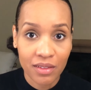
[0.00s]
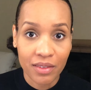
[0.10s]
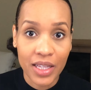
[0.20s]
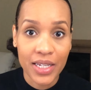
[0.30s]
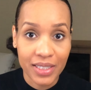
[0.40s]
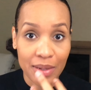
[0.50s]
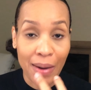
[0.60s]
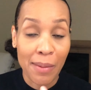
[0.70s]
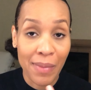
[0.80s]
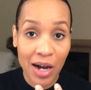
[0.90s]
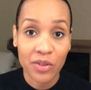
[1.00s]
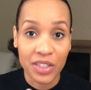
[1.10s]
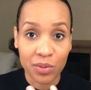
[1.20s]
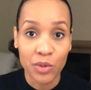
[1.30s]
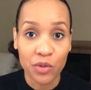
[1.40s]
this, and my mouth
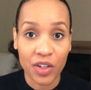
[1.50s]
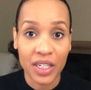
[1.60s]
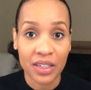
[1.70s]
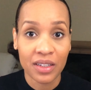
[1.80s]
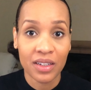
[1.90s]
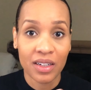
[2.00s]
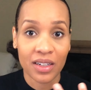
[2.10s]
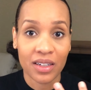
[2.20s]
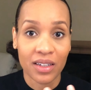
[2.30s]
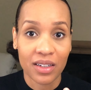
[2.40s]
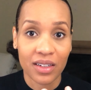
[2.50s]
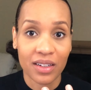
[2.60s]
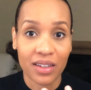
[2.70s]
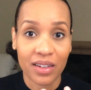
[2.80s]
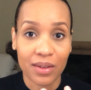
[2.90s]
is moving,
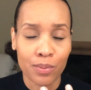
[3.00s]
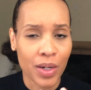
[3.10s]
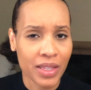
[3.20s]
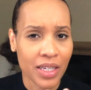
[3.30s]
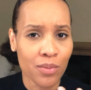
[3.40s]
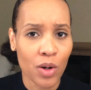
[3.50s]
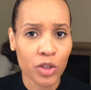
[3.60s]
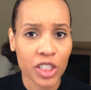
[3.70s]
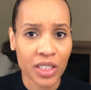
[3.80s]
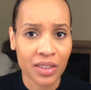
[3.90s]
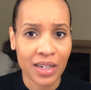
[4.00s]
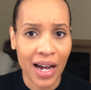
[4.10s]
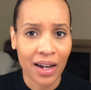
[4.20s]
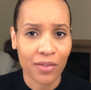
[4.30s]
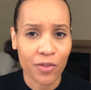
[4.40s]
but the emotion
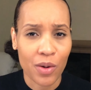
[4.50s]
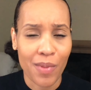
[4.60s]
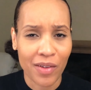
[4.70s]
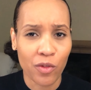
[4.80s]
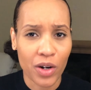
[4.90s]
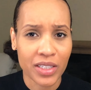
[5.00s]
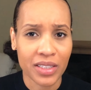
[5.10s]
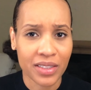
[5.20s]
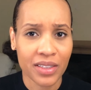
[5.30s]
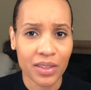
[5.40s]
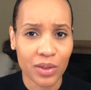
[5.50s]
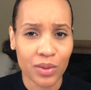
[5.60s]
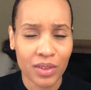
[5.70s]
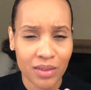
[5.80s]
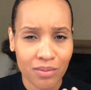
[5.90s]
from my voice is
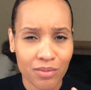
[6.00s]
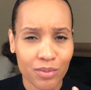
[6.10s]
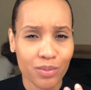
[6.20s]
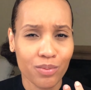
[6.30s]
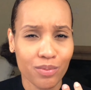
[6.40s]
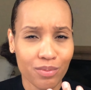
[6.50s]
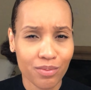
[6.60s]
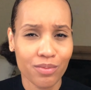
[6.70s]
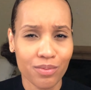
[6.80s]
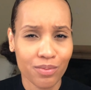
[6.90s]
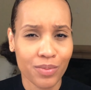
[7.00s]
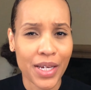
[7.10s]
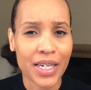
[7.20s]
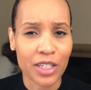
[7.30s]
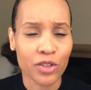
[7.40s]
still
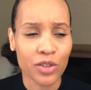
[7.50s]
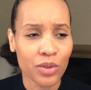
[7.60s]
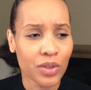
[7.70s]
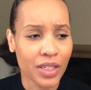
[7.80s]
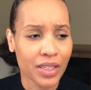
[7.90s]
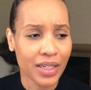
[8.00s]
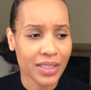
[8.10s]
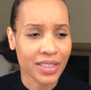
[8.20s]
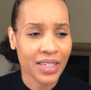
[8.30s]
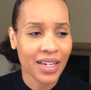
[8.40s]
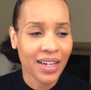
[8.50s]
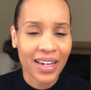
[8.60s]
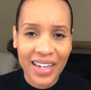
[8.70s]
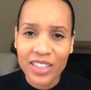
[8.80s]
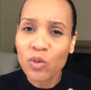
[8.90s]
being exuded. It's
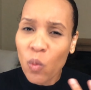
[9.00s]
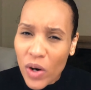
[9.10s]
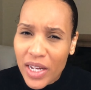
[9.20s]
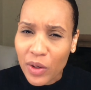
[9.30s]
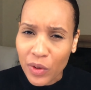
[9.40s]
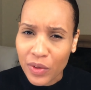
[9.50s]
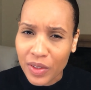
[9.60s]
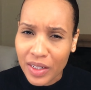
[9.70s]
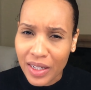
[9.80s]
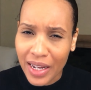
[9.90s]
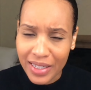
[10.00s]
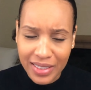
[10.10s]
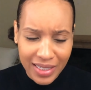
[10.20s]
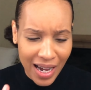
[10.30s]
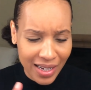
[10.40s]
It's weird, and
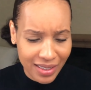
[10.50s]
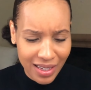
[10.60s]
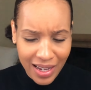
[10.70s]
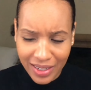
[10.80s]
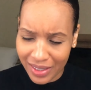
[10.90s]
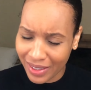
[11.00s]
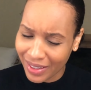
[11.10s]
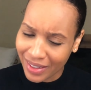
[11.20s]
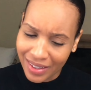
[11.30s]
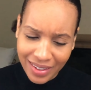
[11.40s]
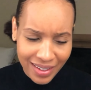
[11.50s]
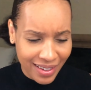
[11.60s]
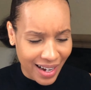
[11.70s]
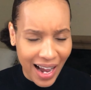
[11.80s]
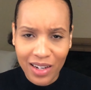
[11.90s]
it's kind of like,
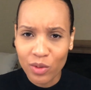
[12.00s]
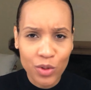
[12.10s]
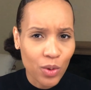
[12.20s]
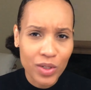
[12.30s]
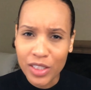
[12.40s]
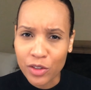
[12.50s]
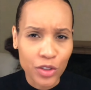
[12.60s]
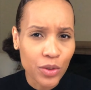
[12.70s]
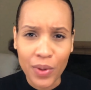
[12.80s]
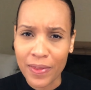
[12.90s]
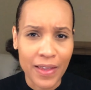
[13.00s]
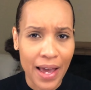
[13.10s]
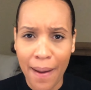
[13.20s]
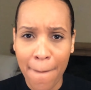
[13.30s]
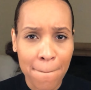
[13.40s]
I don't know what to do with
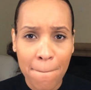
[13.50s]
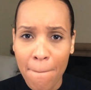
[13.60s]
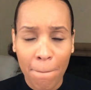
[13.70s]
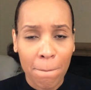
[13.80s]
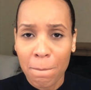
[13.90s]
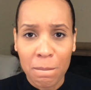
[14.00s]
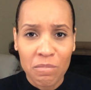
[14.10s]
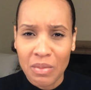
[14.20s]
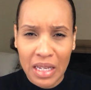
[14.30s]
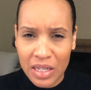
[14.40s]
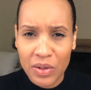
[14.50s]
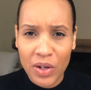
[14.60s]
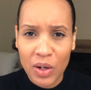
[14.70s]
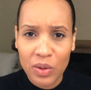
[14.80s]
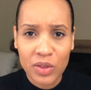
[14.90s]
that, you
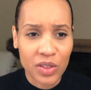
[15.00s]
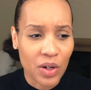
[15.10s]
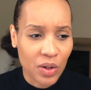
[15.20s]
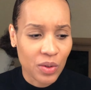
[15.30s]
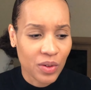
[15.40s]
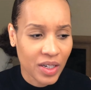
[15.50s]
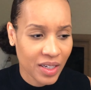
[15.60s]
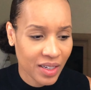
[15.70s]
know? So